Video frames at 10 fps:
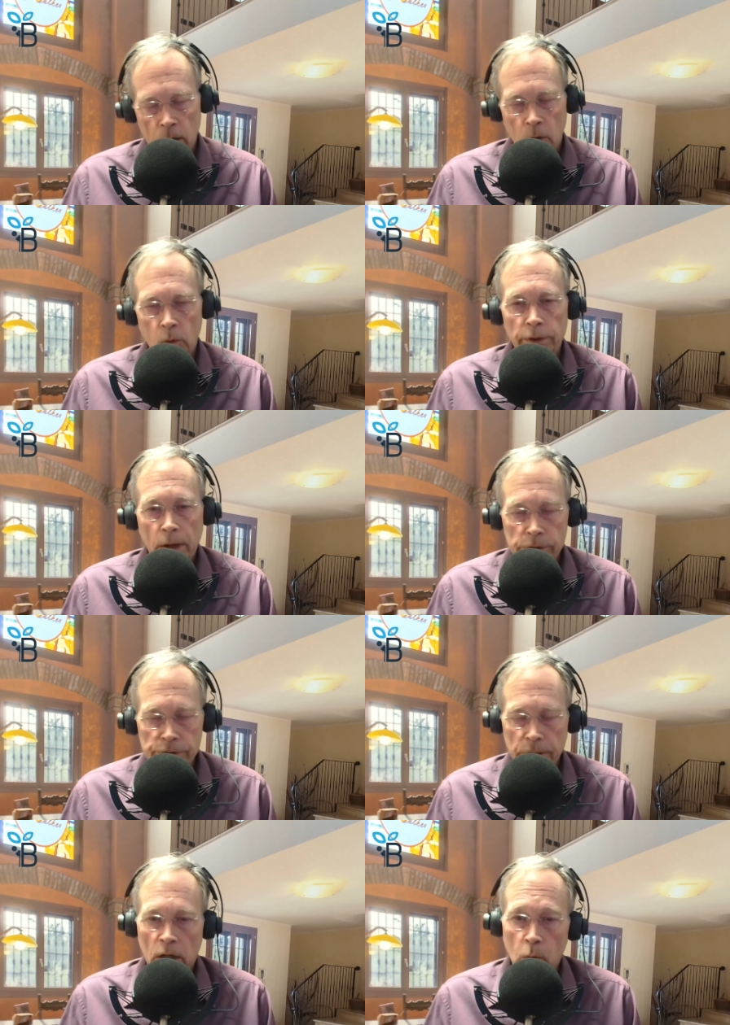Well, that
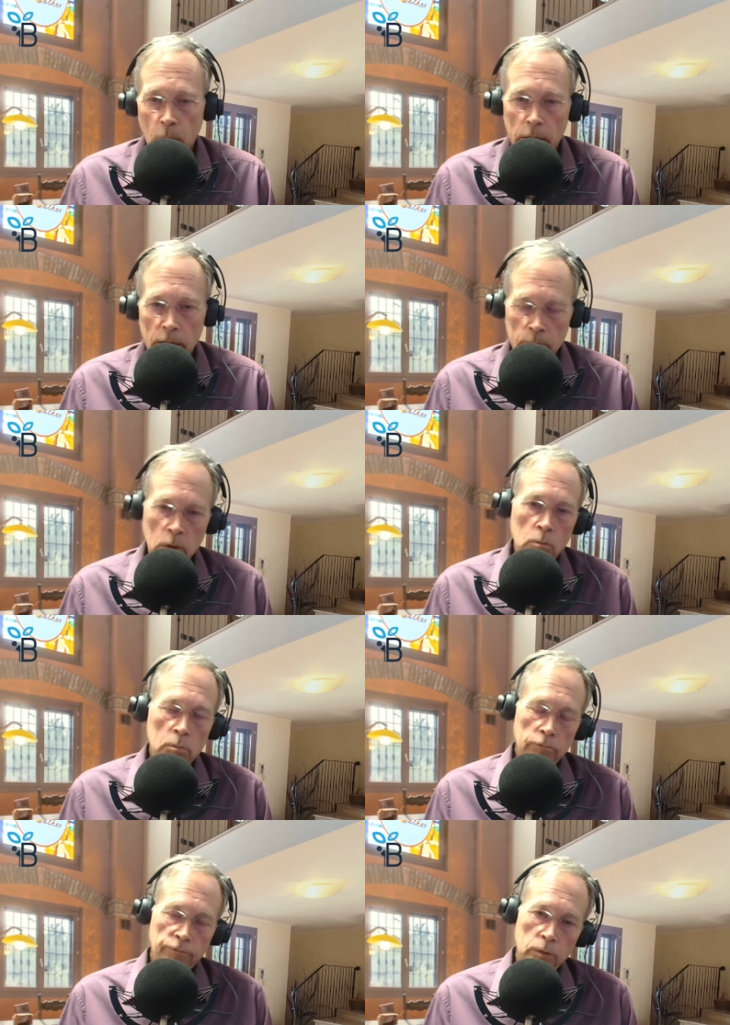was a wake-up
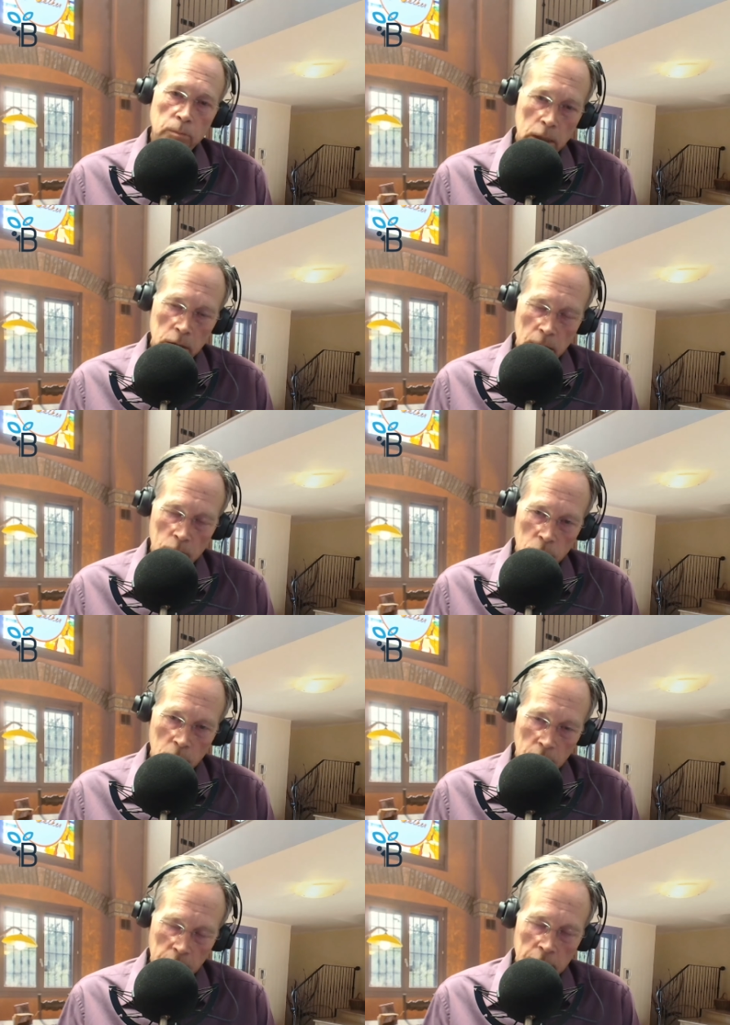moment for me,
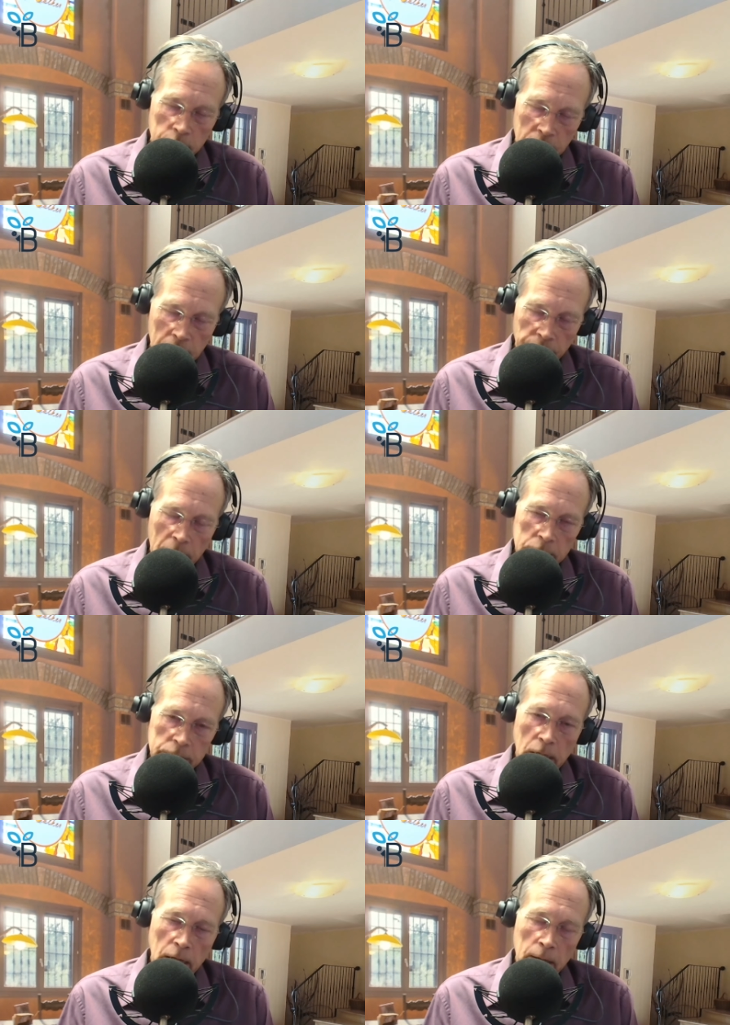really, even at
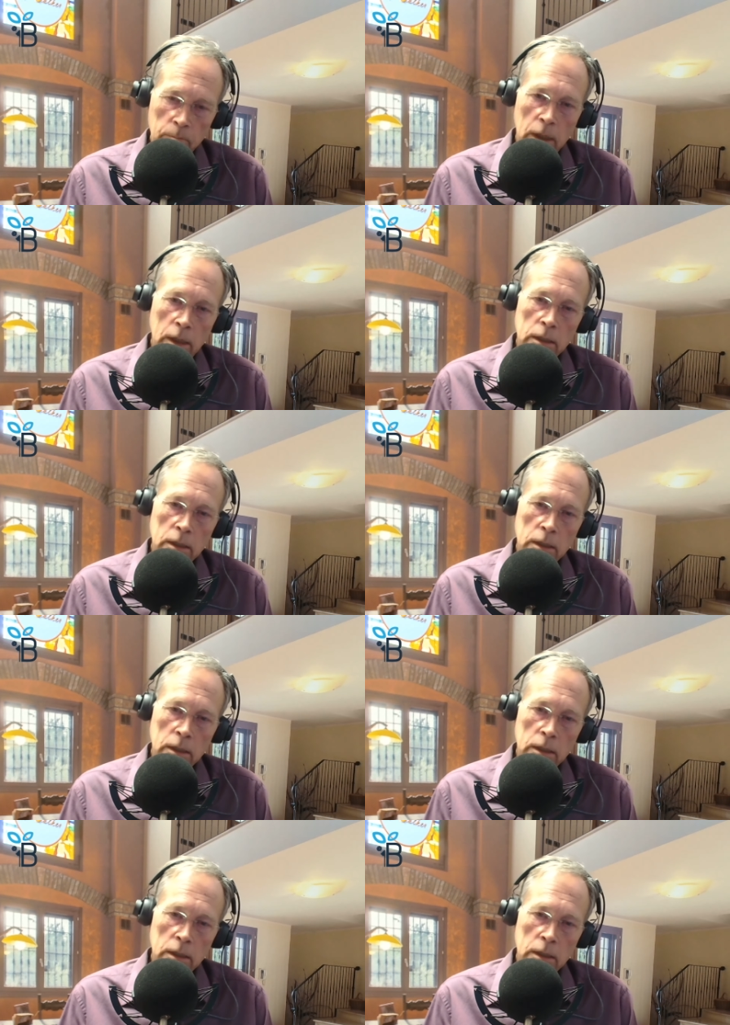that time.